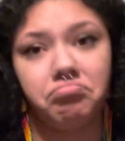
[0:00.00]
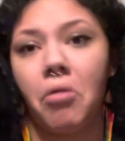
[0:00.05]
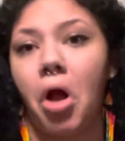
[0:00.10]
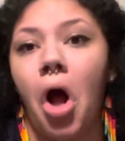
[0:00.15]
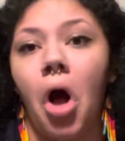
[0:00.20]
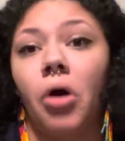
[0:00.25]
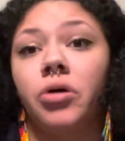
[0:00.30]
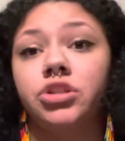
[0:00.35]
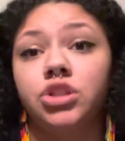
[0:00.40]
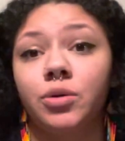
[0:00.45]

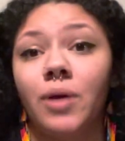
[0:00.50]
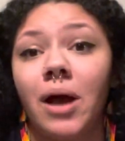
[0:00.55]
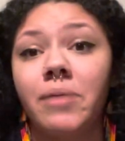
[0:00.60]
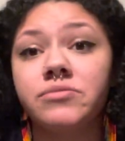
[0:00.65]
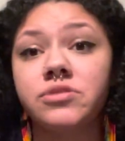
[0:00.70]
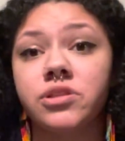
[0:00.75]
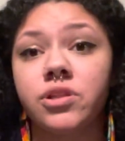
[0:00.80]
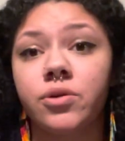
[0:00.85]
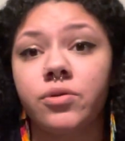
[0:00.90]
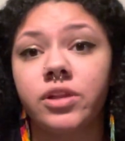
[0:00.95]
Also,
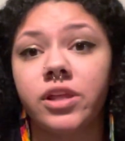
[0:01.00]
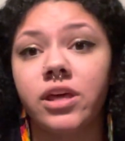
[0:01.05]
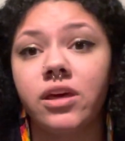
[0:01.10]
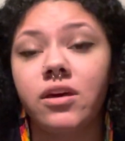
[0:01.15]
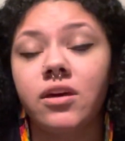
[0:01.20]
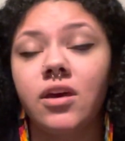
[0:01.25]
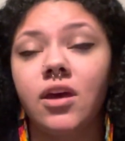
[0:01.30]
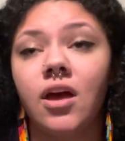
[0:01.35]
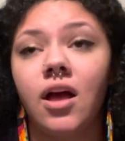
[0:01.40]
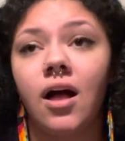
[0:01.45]
absolutely.
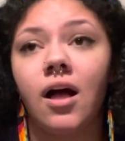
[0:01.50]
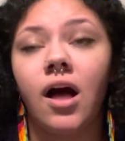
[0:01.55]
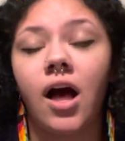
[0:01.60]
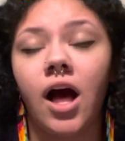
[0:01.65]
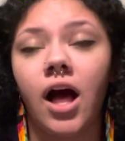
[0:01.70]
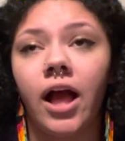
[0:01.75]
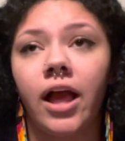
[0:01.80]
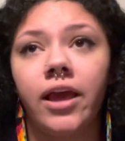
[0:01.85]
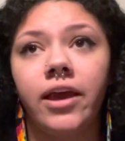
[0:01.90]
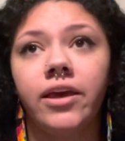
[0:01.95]

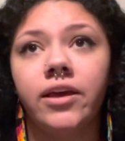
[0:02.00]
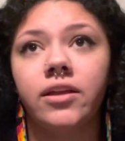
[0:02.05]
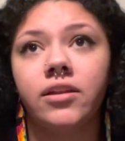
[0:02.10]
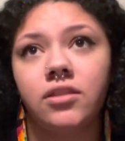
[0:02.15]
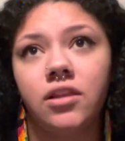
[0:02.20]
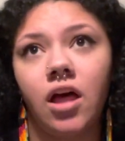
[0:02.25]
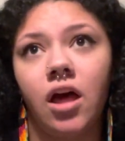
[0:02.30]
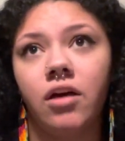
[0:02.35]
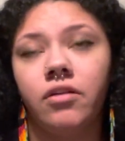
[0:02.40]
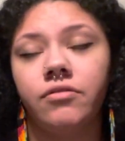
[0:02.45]
I
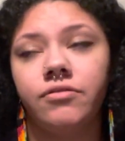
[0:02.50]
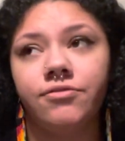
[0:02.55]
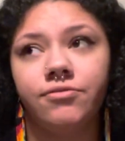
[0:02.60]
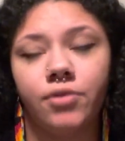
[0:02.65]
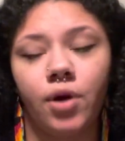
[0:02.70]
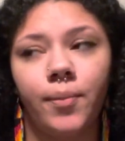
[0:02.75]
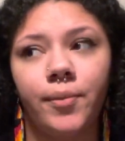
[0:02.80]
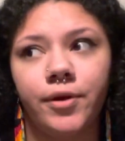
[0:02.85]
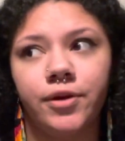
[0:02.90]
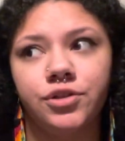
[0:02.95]
love
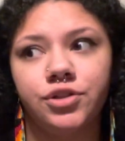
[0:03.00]
Romeo and